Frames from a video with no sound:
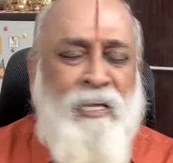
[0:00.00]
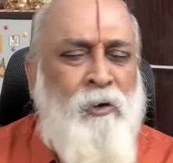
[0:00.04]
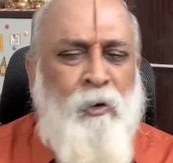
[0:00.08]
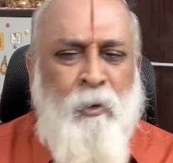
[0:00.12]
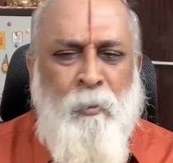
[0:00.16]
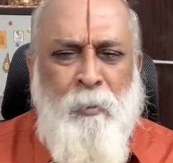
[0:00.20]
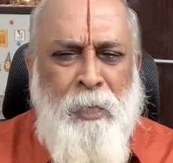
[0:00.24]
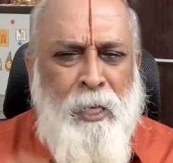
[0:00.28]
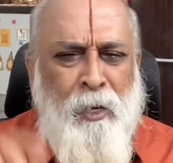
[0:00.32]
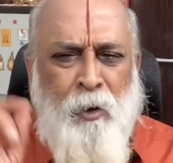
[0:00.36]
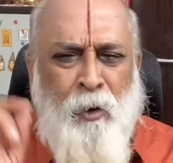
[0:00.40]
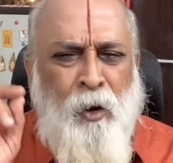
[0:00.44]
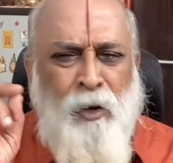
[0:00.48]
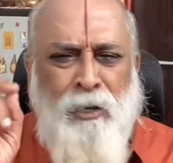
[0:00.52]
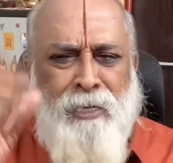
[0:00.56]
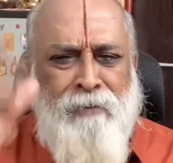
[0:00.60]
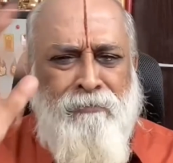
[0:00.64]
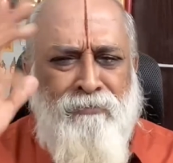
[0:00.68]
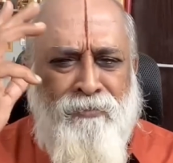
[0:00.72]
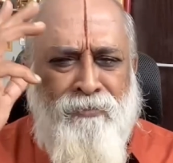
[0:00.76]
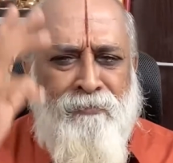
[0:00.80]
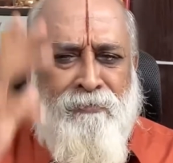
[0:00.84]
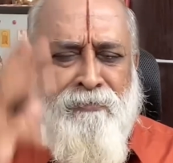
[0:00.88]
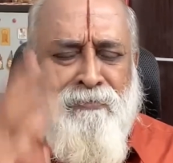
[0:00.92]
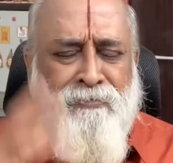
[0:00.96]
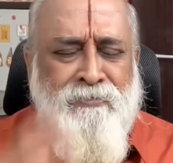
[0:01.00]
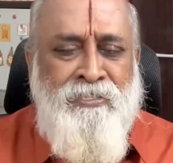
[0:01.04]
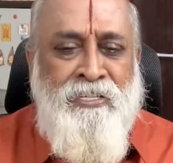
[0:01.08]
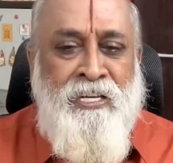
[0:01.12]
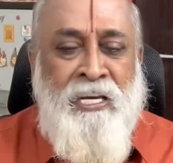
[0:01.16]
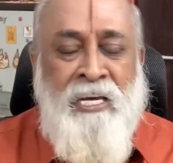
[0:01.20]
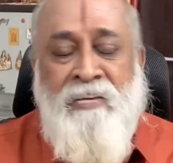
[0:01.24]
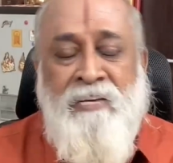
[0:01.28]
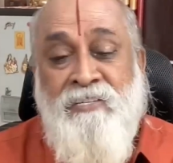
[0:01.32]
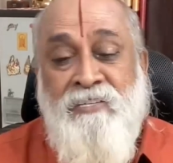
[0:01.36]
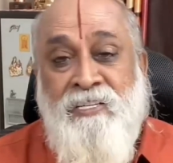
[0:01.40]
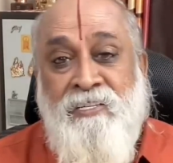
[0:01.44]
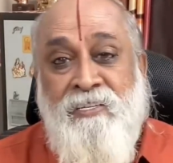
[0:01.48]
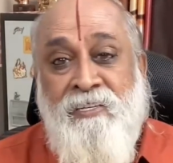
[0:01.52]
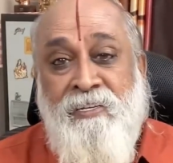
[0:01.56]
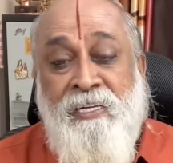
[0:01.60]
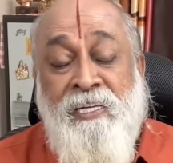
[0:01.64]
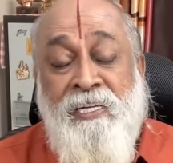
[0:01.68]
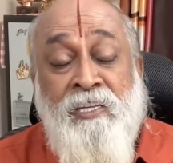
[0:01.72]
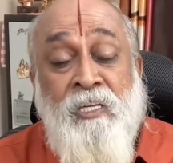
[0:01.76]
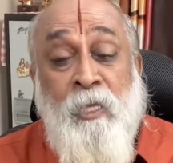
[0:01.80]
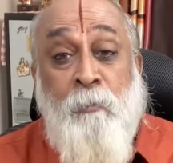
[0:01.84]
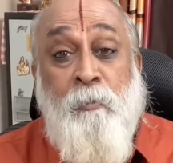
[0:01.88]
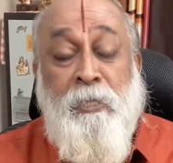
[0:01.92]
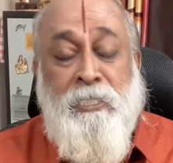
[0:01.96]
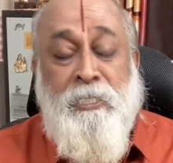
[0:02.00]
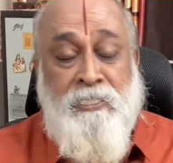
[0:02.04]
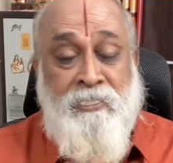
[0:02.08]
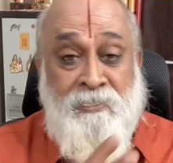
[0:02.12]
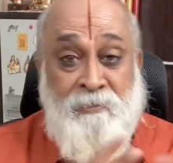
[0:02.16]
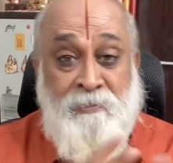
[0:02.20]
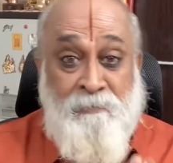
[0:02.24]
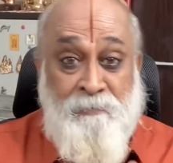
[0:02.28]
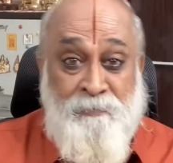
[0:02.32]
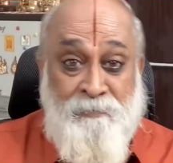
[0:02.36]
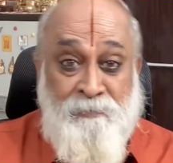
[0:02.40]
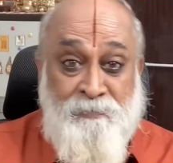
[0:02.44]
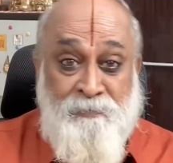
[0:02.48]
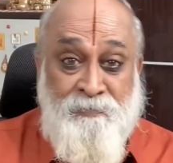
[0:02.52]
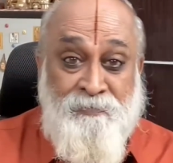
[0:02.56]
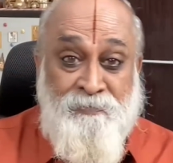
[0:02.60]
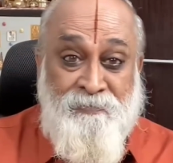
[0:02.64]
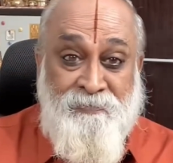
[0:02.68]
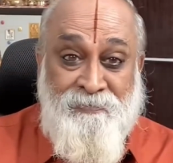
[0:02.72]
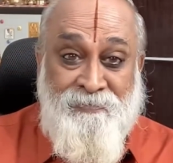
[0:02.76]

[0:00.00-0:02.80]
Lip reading: There will be a lot of change in the person.